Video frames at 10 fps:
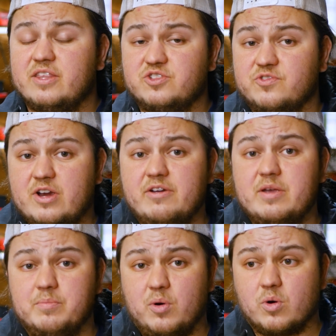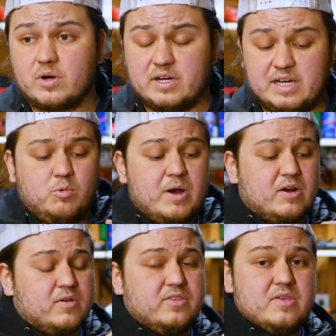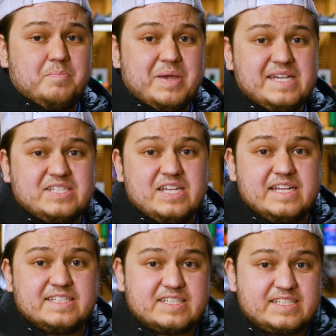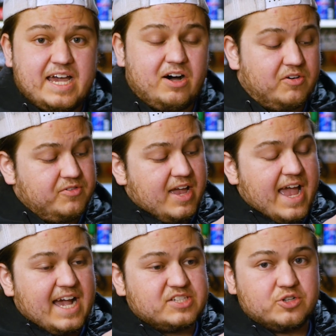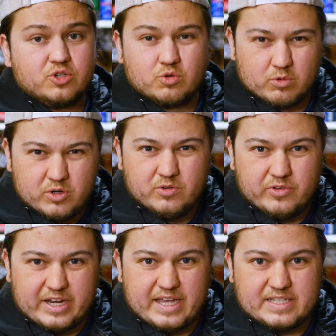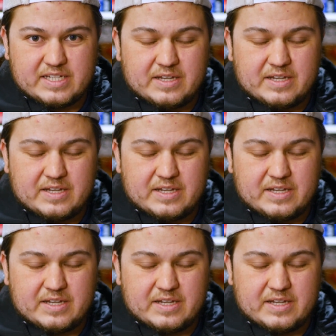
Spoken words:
that's very important where the piston itself has a groove in it,